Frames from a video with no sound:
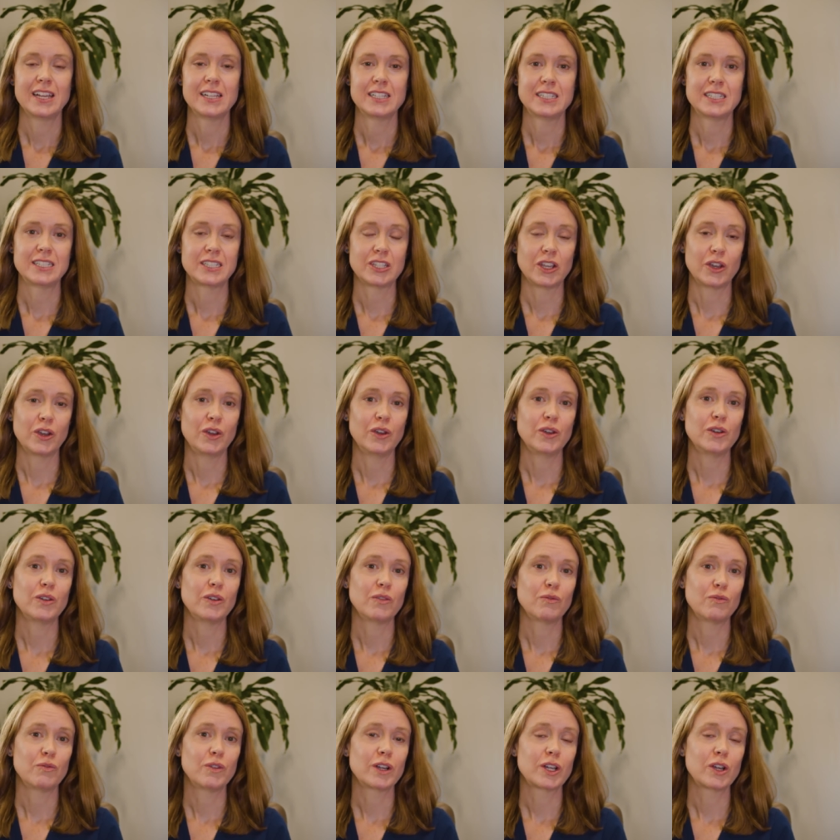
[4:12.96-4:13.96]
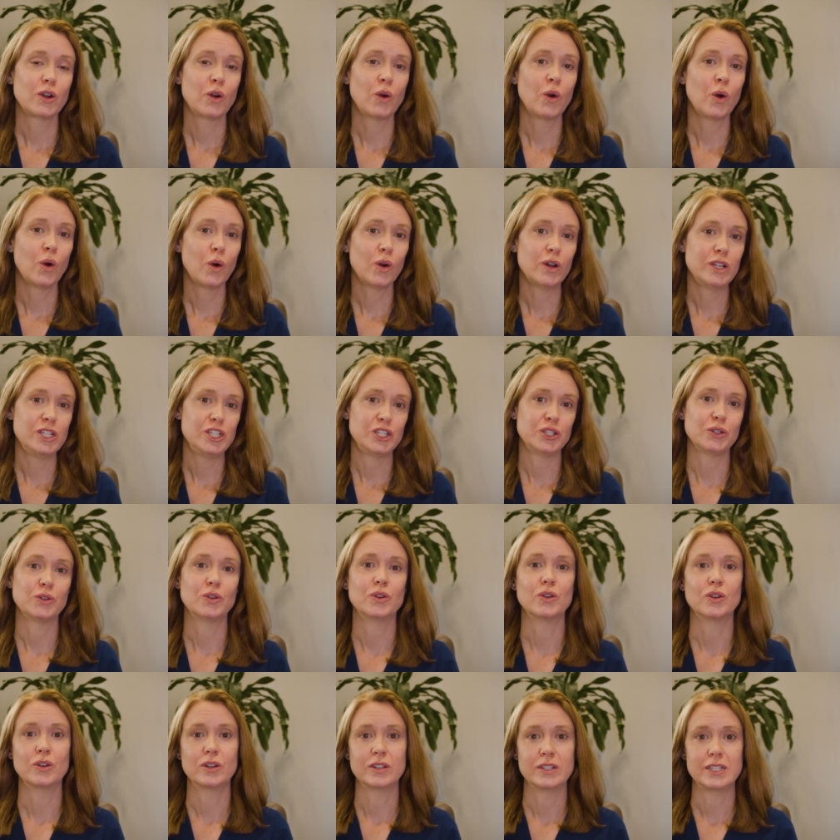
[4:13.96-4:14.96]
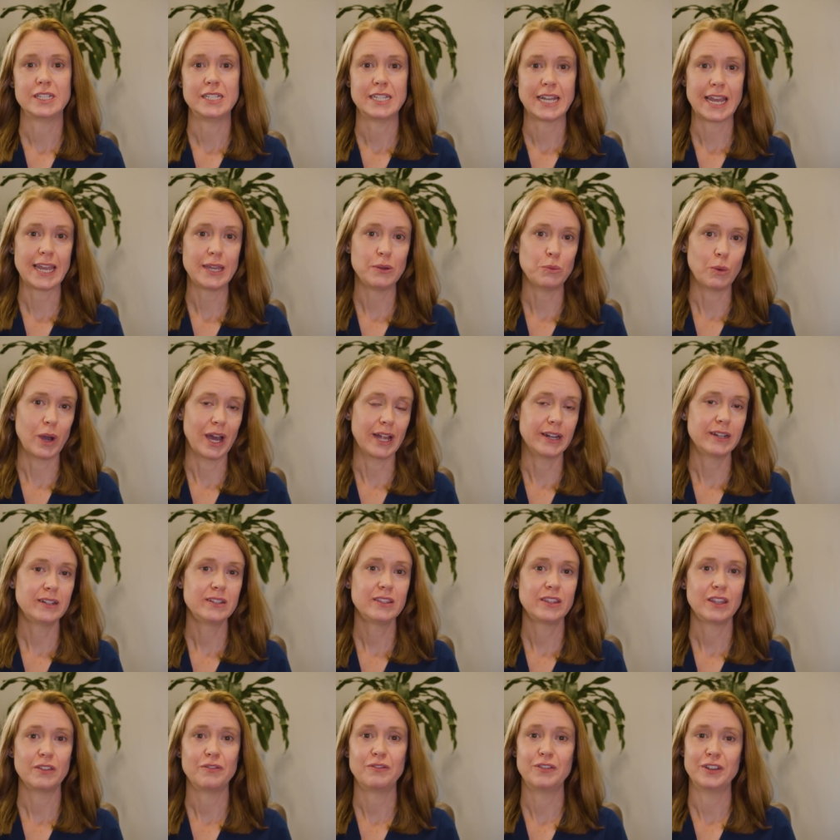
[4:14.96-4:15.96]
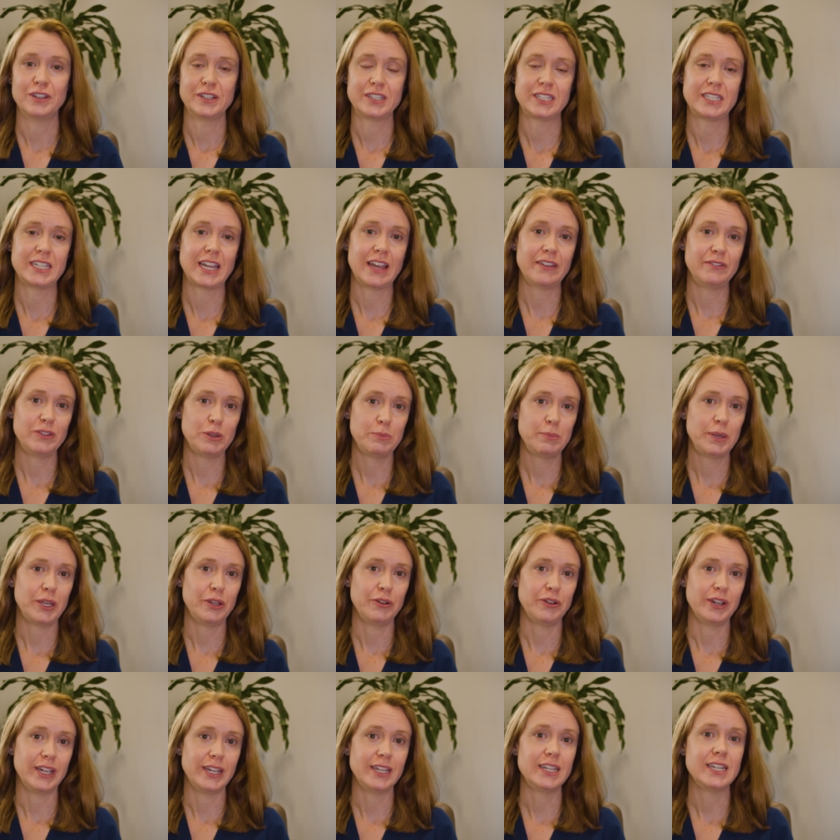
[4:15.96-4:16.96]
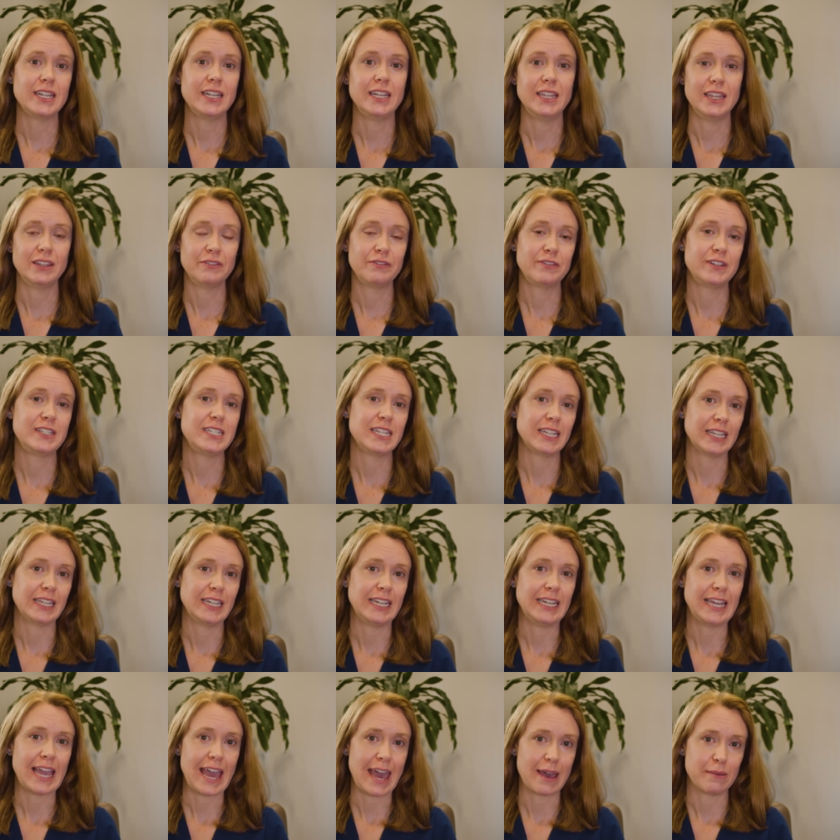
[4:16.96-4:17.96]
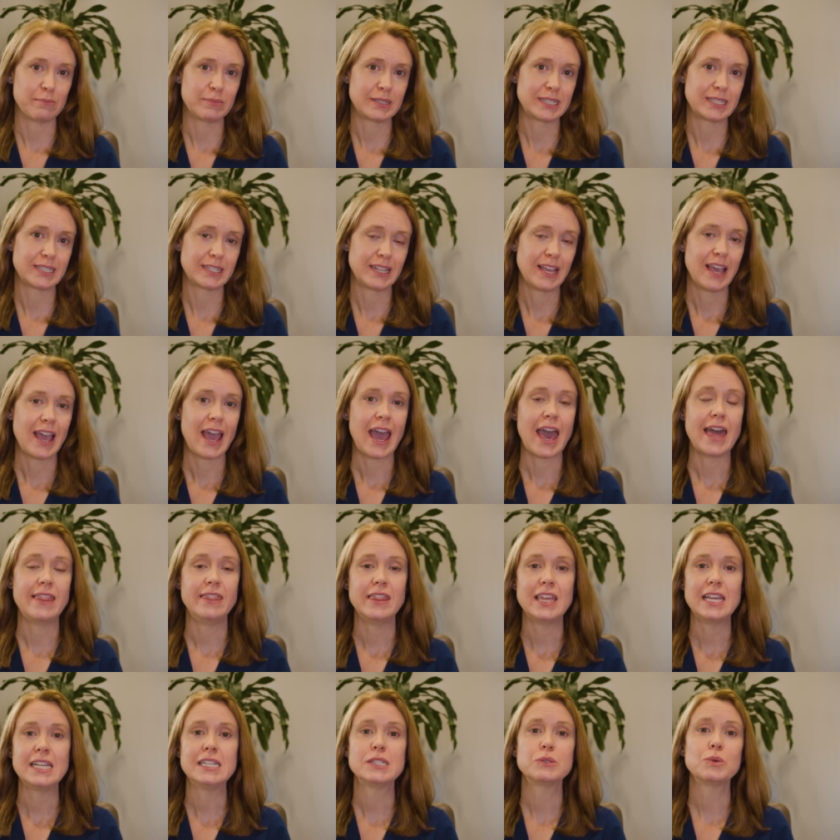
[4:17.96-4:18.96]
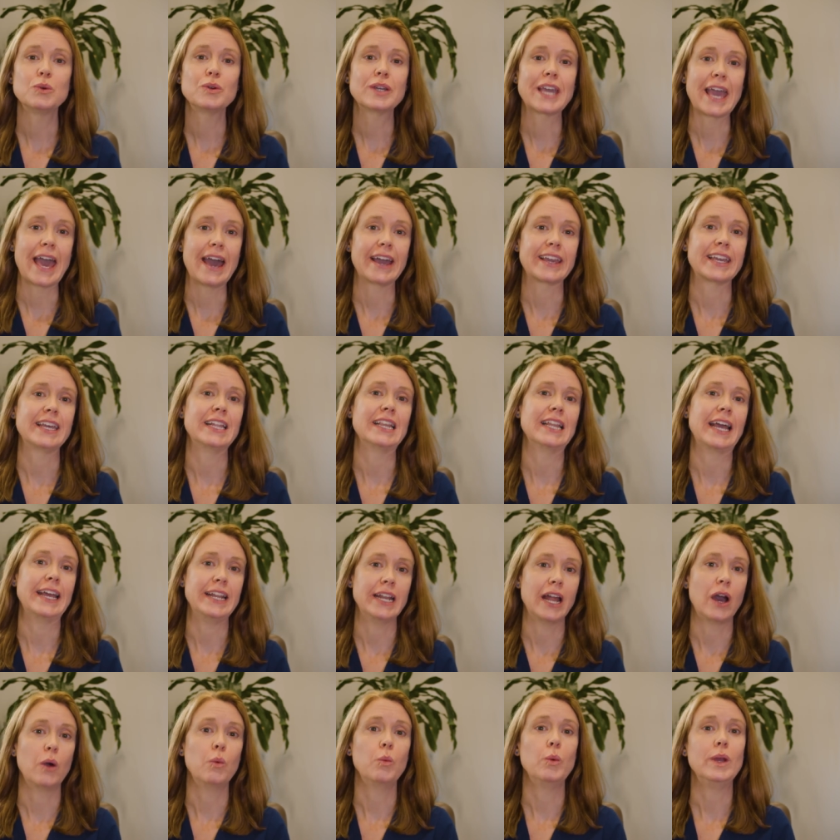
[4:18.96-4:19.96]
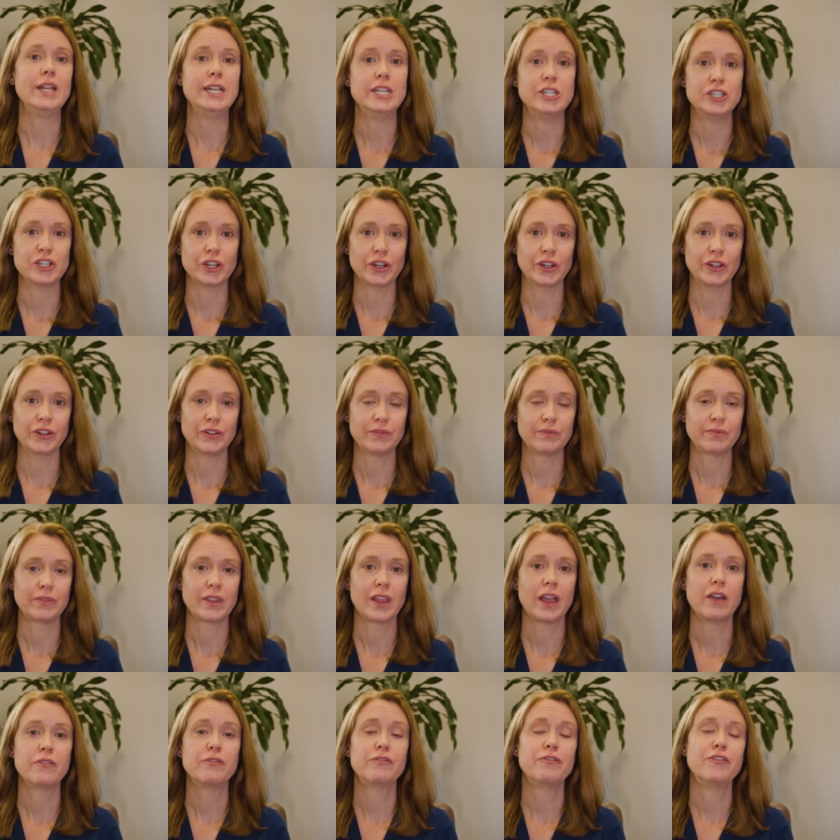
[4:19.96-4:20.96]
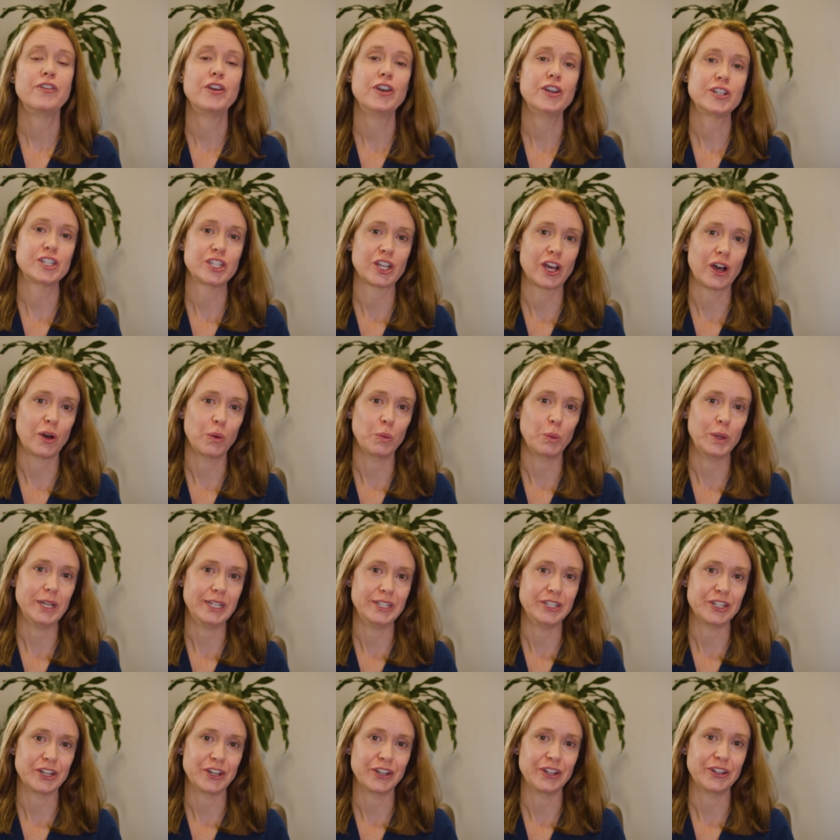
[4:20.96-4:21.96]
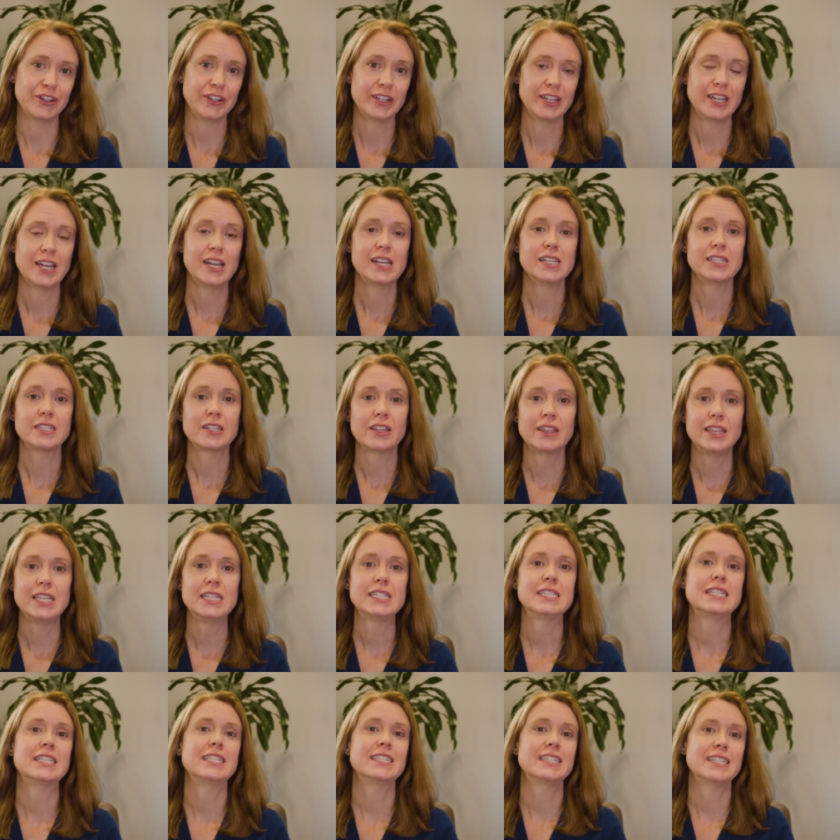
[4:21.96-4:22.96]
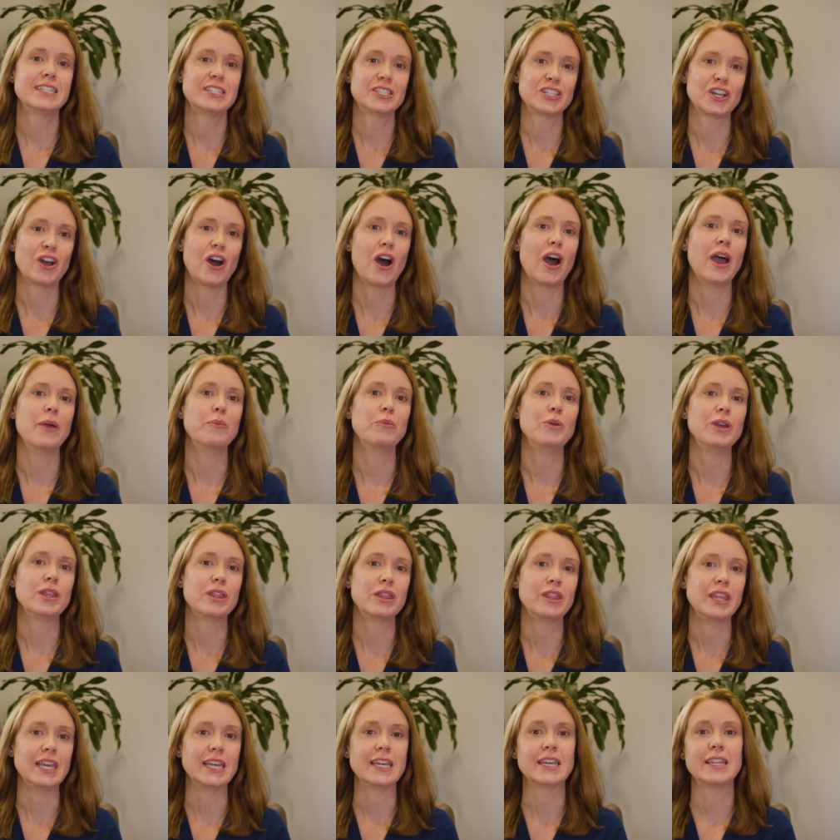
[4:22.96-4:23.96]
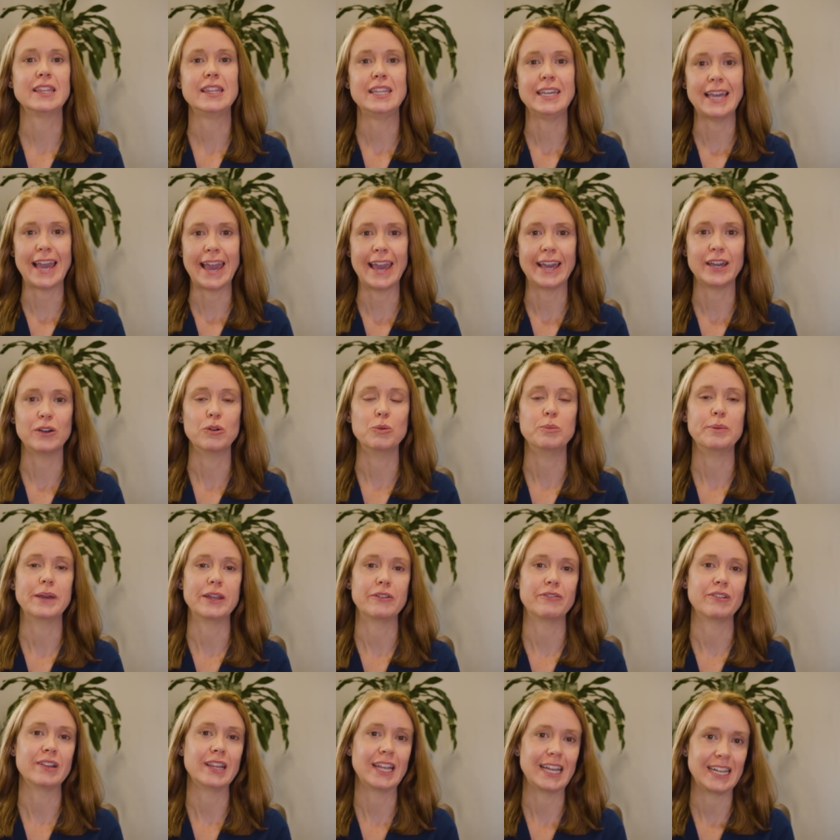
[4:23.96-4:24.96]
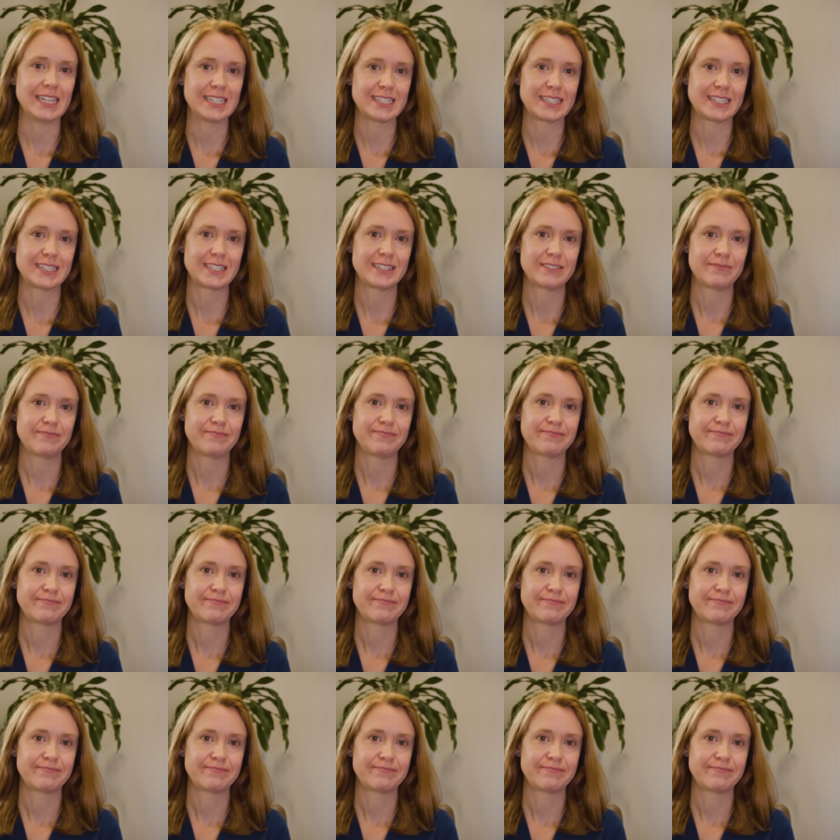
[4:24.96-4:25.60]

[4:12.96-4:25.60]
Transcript: So record your day one, the first day of your period, in the fertility apps, and these will calculate a window, a fertile window, so this is the time we think the egg will be released.